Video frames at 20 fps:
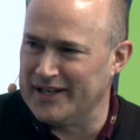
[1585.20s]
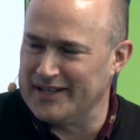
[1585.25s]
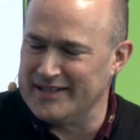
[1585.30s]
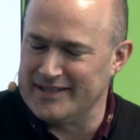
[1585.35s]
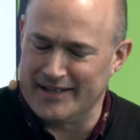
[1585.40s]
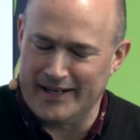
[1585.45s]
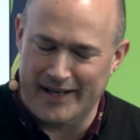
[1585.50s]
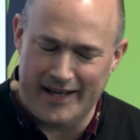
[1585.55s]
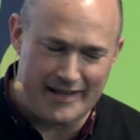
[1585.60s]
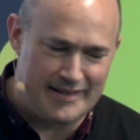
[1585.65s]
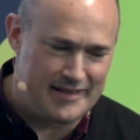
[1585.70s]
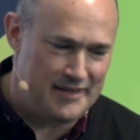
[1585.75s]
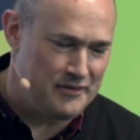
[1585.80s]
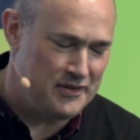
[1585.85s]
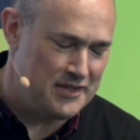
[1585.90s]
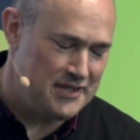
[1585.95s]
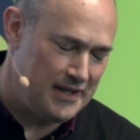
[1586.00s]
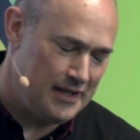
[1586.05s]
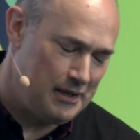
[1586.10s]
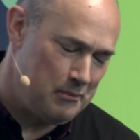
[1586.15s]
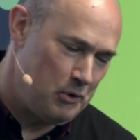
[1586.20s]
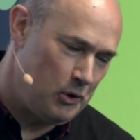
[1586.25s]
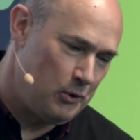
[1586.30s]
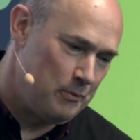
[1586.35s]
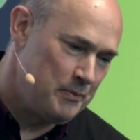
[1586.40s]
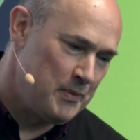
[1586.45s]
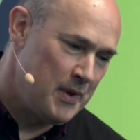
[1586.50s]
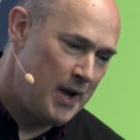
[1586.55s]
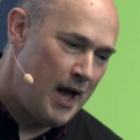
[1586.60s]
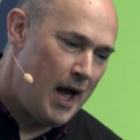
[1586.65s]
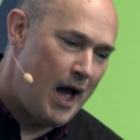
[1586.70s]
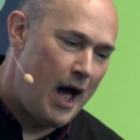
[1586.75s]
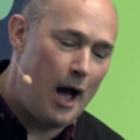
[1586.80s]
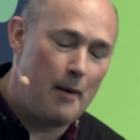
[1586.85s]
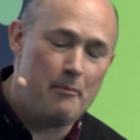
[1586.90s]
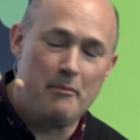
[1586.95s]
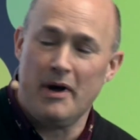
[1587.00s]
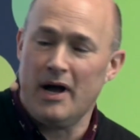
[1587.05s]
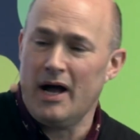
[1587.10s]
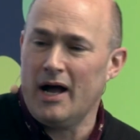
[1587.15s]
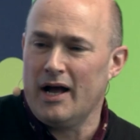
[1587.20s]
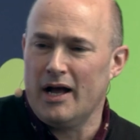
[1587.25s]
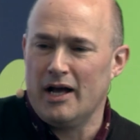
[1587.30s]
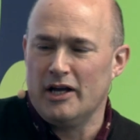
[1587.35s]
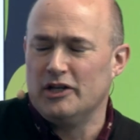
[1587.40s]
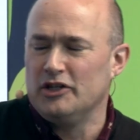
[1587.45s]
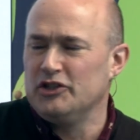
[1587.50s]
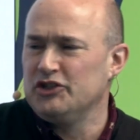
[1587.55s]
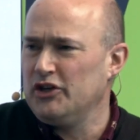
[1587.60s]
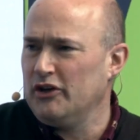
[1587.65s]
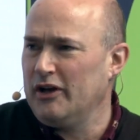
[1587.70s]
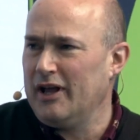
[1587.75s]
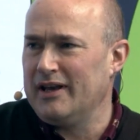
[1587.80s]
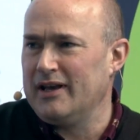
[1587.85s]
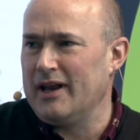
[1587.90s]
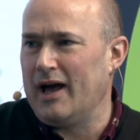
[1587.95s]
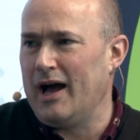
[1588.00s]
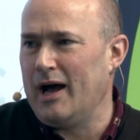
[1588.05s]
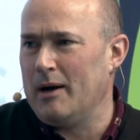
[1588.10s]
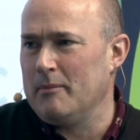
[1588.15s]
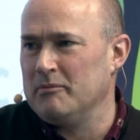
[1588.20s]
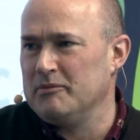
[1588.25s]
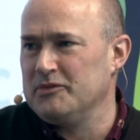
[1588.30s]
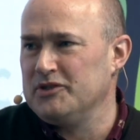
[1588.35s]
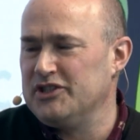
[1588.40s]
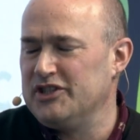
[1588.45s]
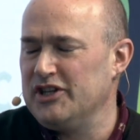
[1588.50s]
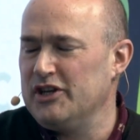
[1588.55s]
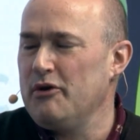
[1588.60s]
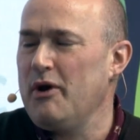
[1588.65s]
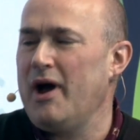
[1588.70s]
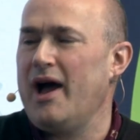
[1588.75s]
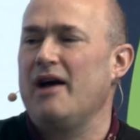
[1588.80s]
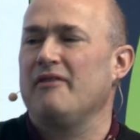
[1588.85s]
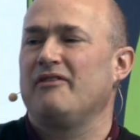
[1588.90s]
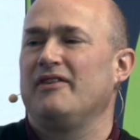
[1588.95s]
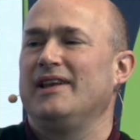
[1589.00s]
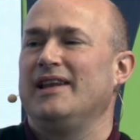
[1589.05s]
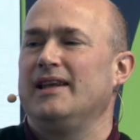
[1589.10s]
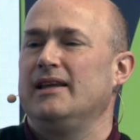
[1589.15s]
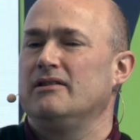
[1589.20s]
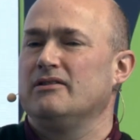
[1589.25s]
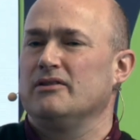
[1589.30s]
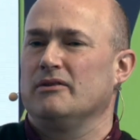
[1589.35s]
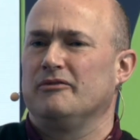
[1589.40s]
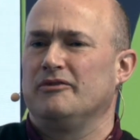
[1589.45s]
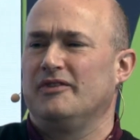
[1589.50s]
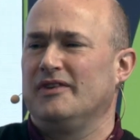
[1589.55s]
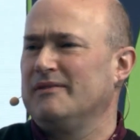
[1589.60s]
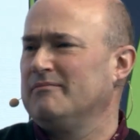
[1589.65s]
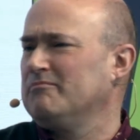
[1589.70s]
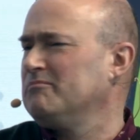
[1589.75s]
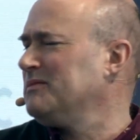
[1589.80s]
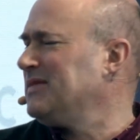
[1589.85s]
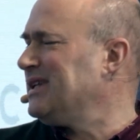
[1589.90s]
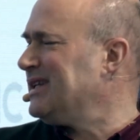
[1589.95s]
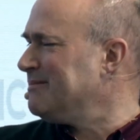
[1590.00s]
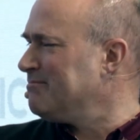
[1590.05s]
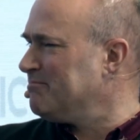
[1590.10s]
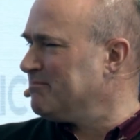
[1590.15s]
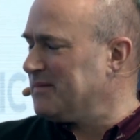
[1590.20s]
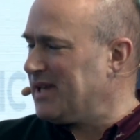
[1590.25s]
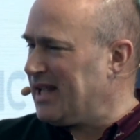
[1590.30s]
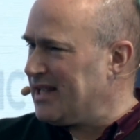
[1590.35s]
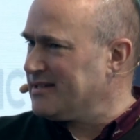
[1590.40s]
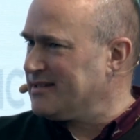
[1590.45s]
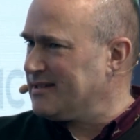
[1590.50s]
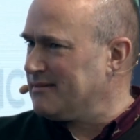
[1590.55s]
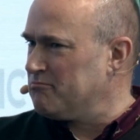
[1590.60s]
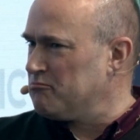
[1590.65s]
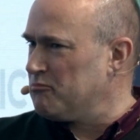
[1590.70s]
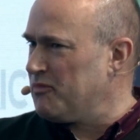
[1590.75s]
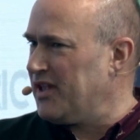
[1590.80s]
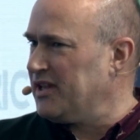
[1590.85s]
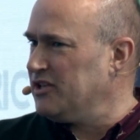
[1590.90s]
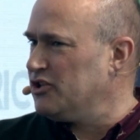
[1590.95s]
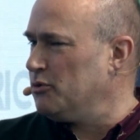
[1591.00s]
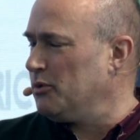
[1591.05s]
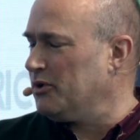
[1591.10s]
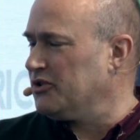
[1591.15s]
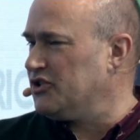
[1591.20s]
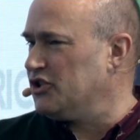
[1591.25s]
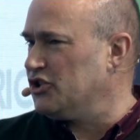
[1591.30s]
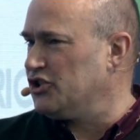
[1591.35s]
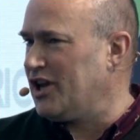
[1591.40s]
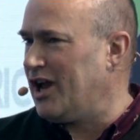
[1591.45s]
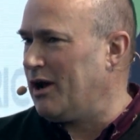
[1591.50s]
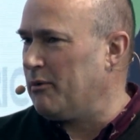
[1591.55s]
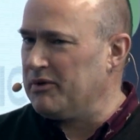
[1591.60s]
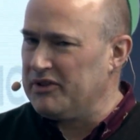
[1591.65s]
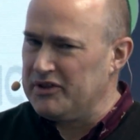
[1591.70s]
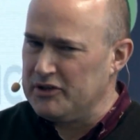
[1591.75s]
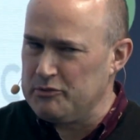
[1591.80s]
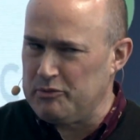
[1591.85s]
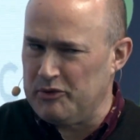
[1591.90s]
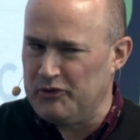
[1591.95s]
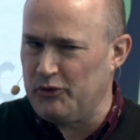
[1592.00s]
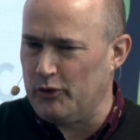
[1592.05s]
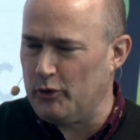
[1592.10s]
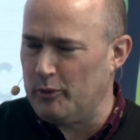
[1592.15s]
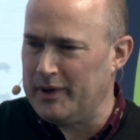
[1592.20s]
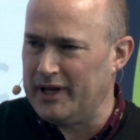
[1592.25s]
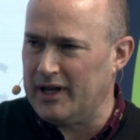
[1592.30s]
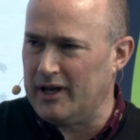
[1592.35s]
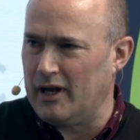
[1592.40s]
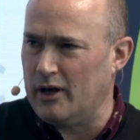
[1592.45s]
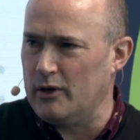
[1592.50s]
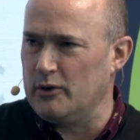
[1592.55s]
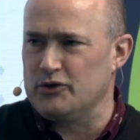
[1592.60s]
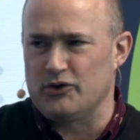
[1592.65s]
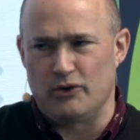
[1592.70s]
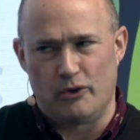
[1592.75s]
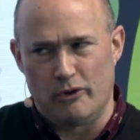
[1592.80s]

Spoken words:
day-to-day activity anymore. Julien, do you have any sort of last things you want to share with us before we close,